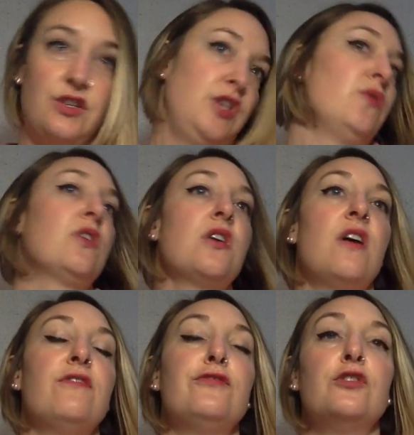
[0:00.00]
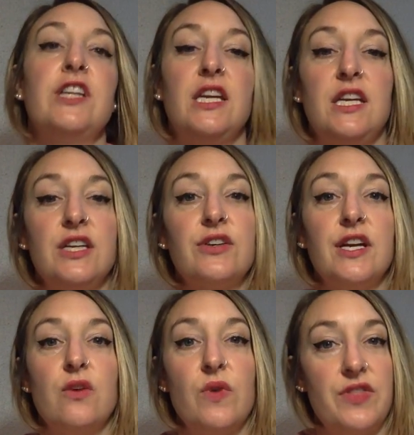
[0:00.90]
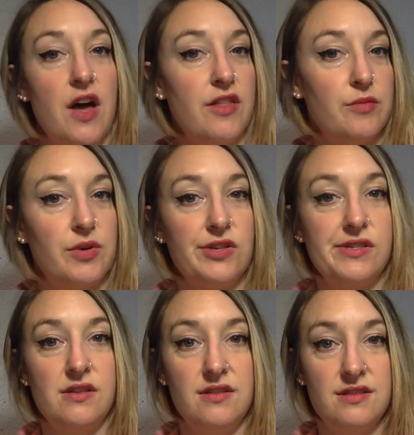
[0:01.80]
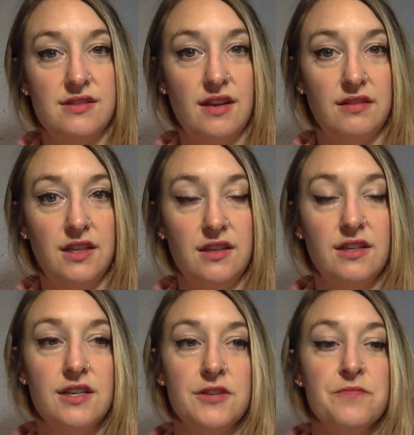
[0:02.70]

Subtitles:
you are not fully hearing what the other person is saying,